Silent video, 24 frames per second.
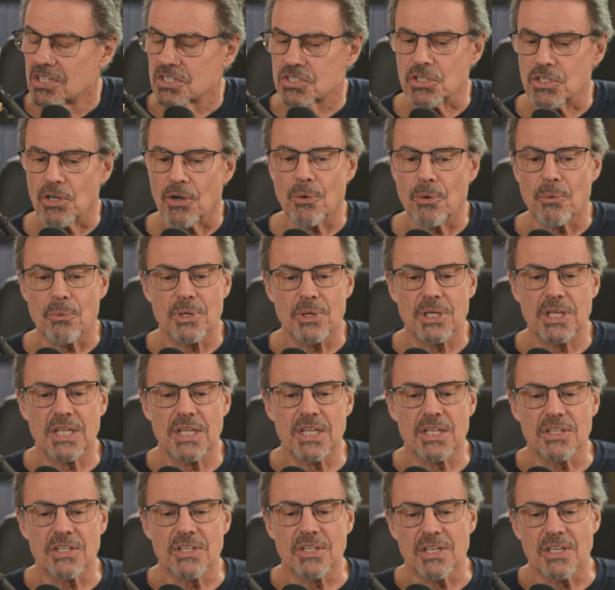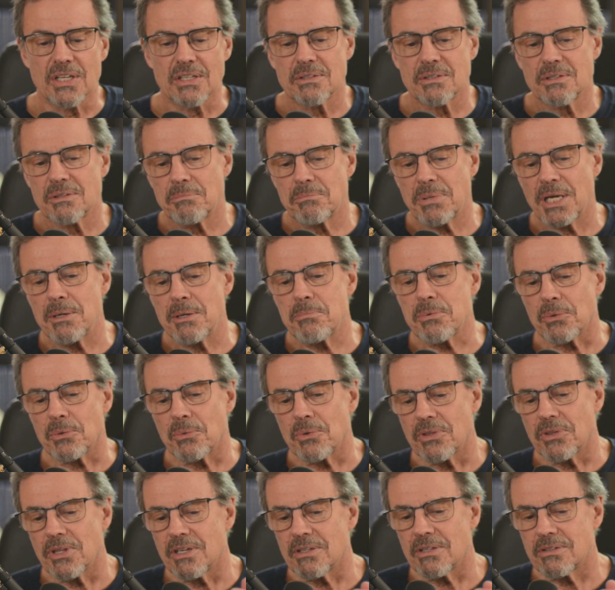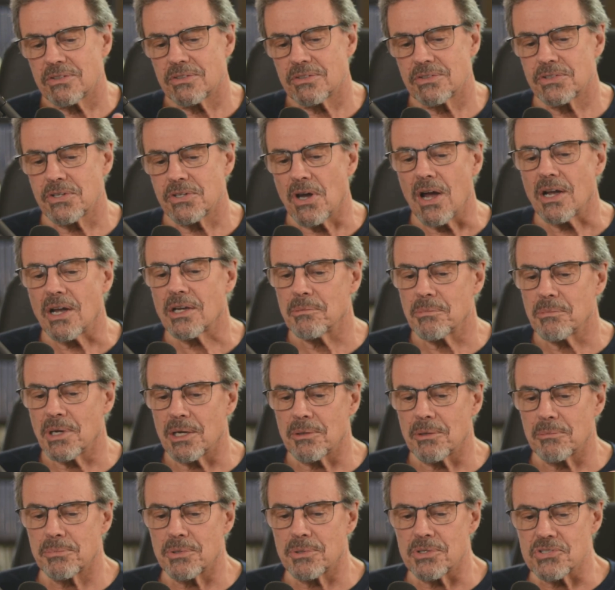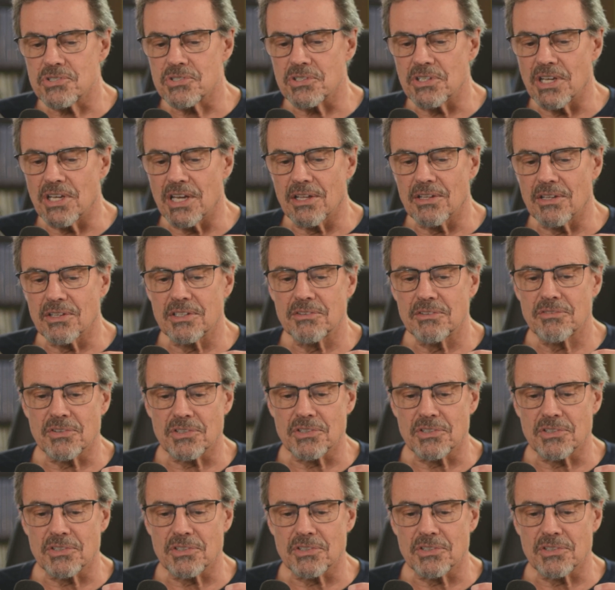So in the paper where they talk about personality,